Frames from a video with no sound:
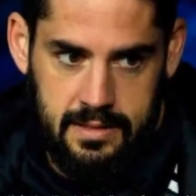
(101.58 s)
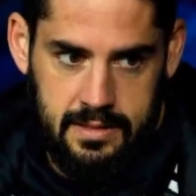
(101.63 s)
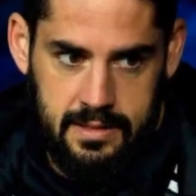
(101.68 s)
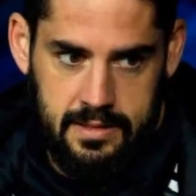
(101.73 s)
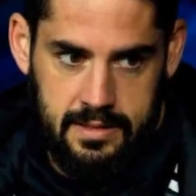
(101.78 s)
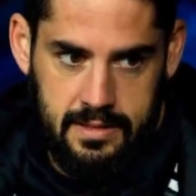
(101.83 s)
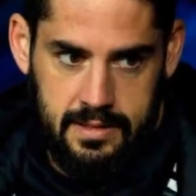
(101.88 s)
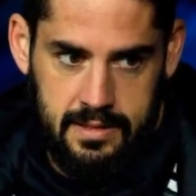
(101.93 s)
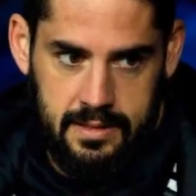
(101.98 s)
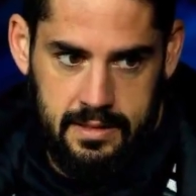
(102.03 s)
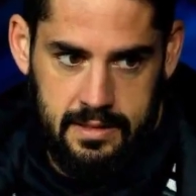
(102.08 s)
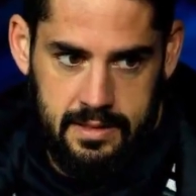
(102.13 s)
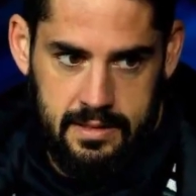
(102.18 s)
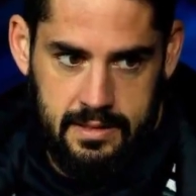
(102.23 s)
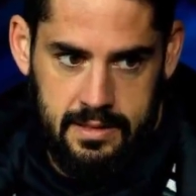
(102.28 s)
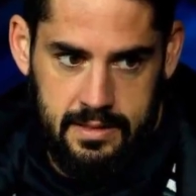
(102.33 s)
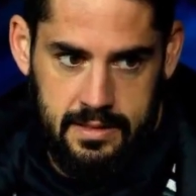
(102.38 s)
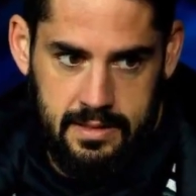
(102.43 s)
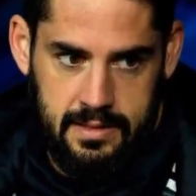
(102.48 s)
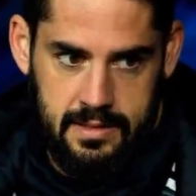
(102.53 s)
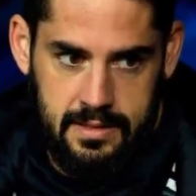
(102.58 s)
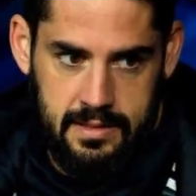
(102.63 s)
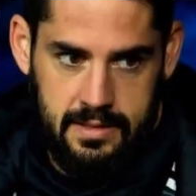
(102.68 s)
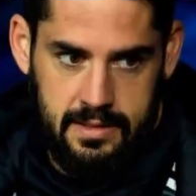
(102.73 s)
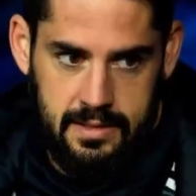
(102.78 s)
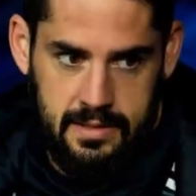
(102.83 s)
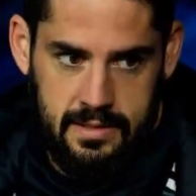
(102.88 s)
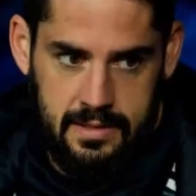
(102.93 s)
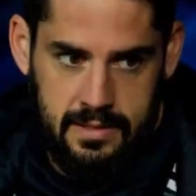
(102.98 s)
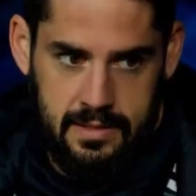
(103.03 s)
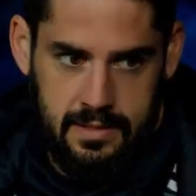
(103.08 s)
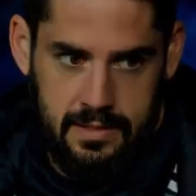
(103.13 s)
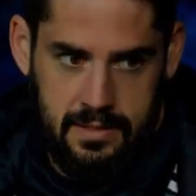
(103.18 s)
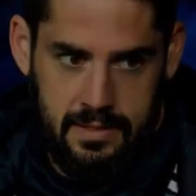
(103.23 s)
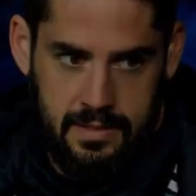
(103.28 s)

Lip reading: Nothing is said.